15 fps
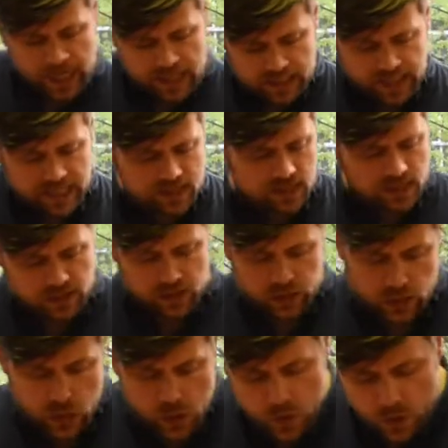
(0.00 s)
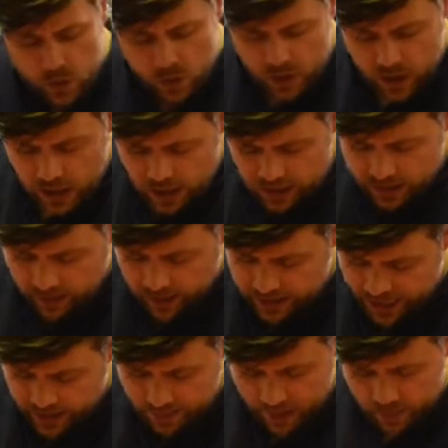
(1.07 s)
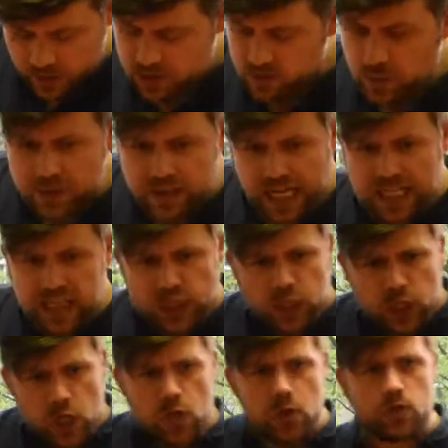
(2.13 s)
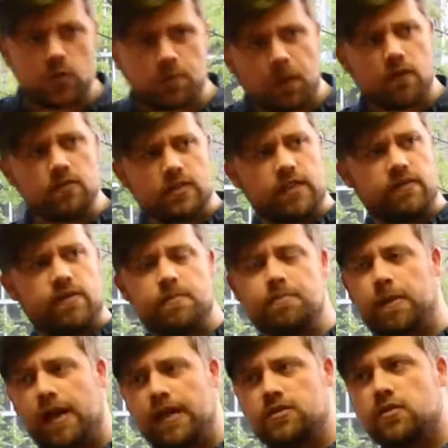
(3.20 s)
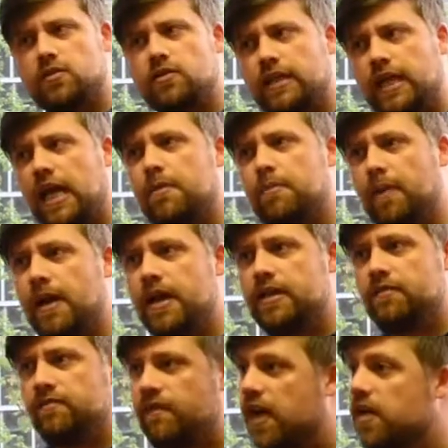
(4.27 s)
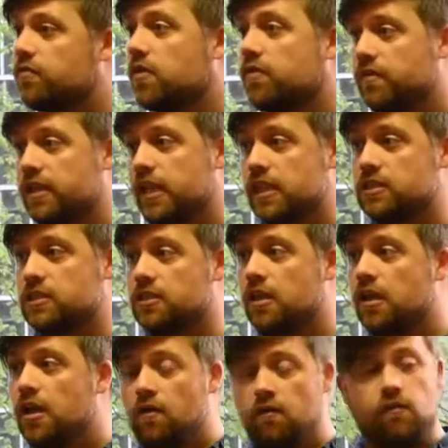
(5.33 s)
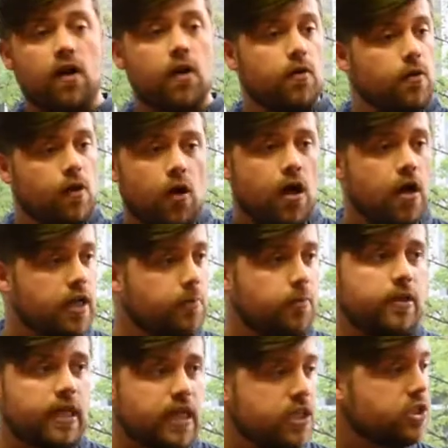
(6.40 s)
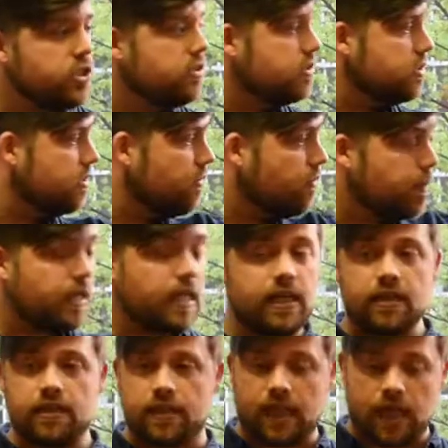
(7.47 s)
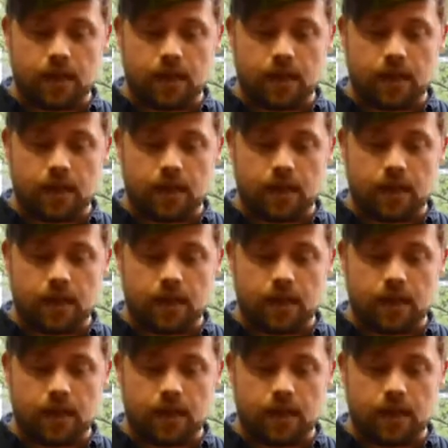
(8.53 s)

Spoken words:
And that's like a new dynamic which had a huge positive impact on the campaign in favour of a yes vote. Early predictions at the beginning of the